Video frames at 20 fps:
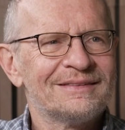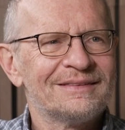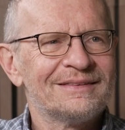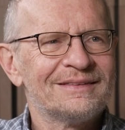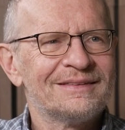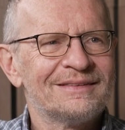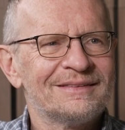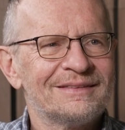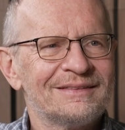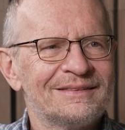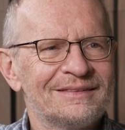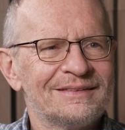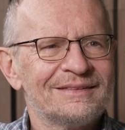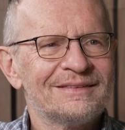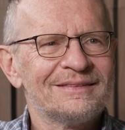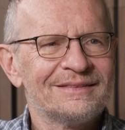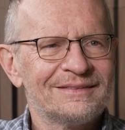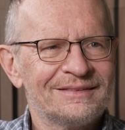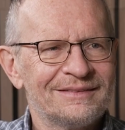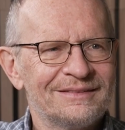it's good for
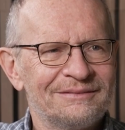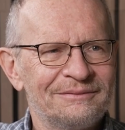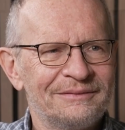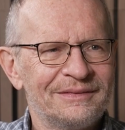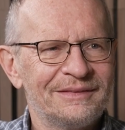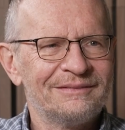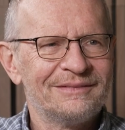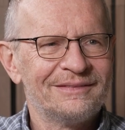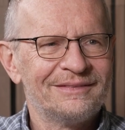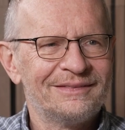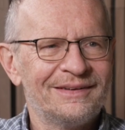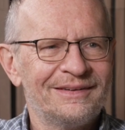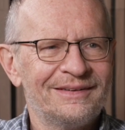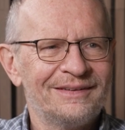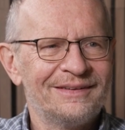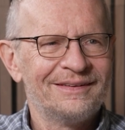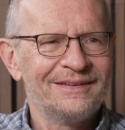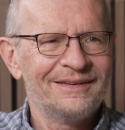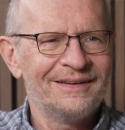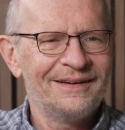us to be prepared
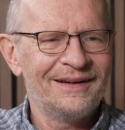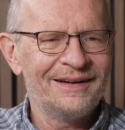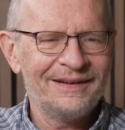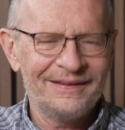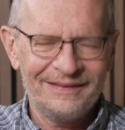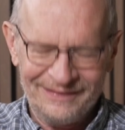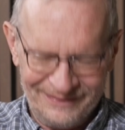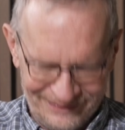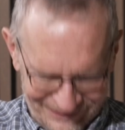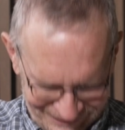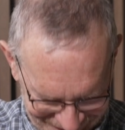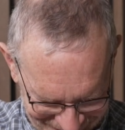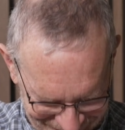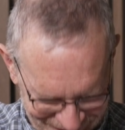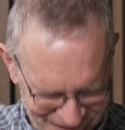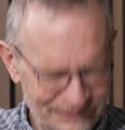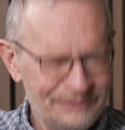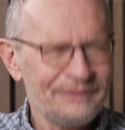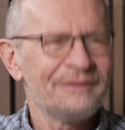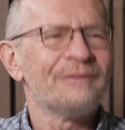when it comes to that.
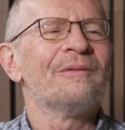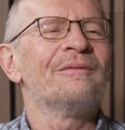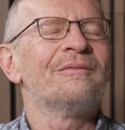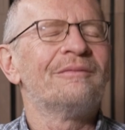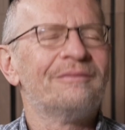And I